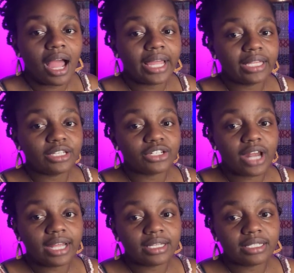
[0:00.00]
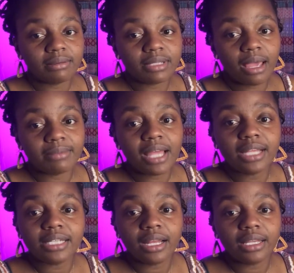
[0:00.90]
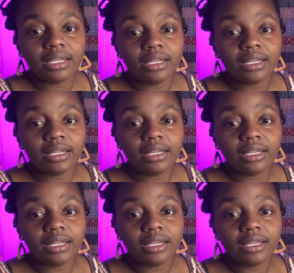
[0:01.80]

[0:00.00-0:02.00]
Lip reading: get distracted sometimes. Hi Johnny.